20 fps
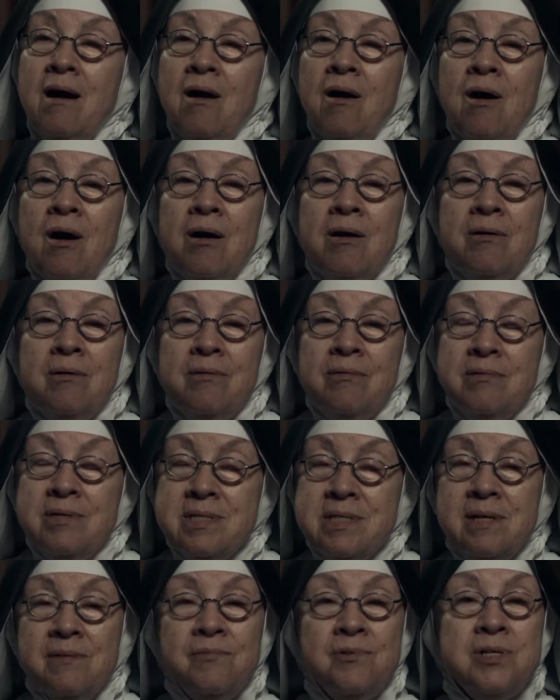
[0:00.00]
Our
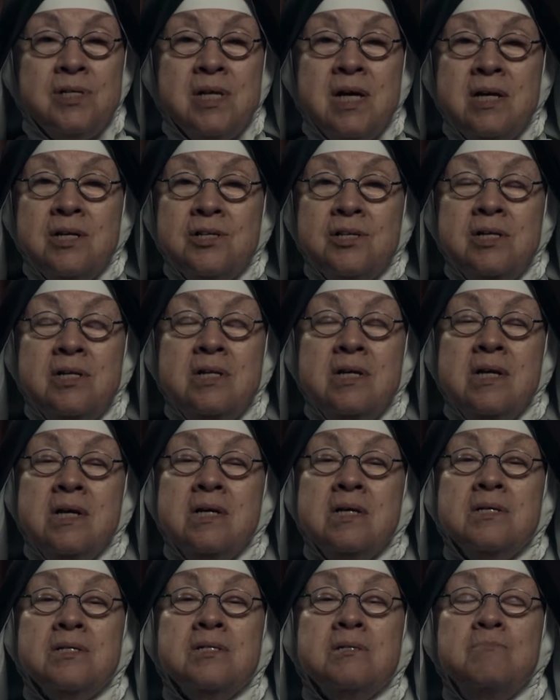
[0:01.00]
civilization
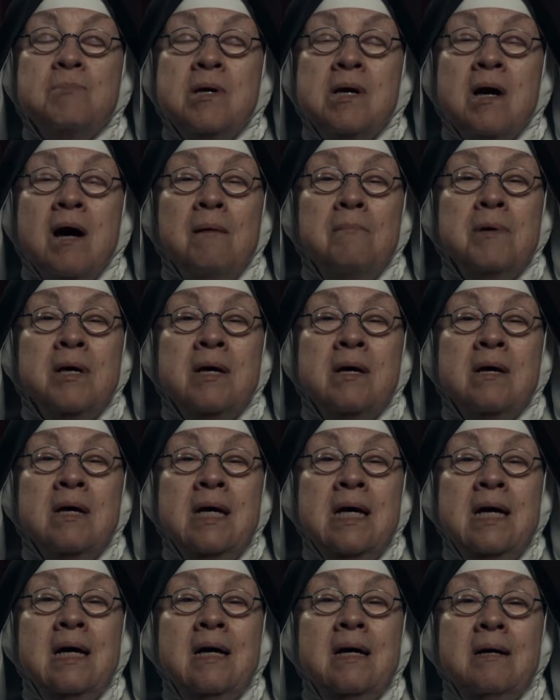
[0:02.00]
is becoming
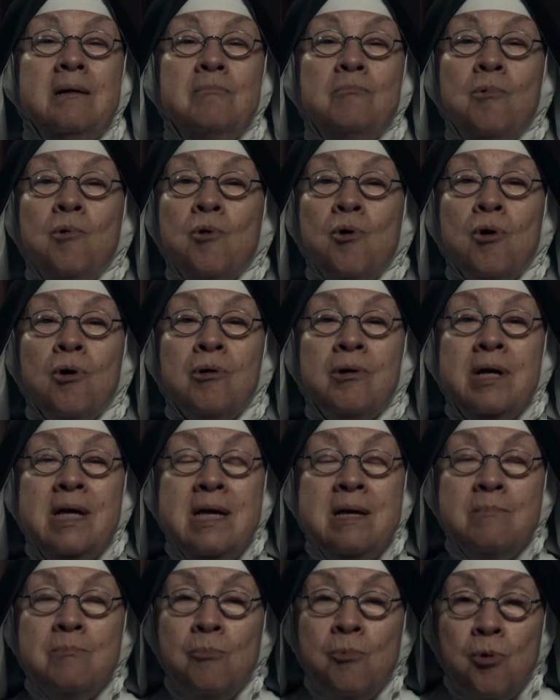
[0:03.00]
more
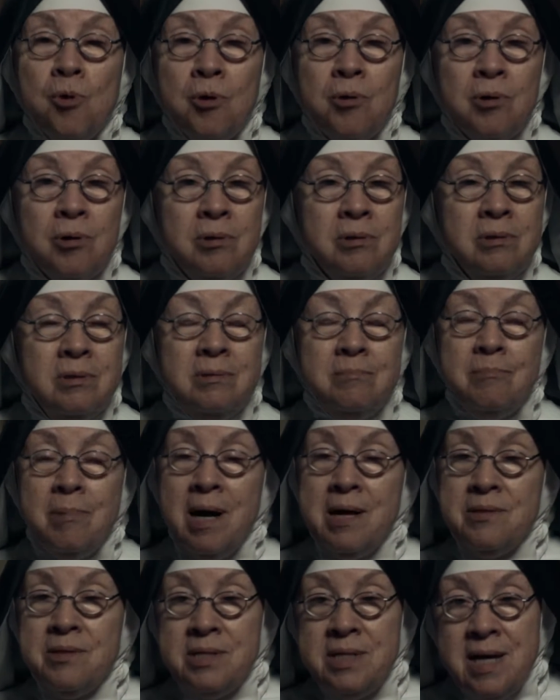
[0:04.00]
immoral
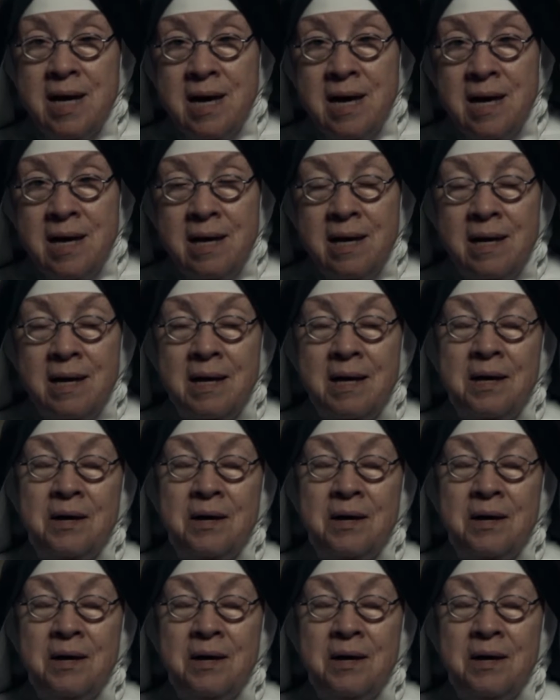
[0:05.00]
by the day.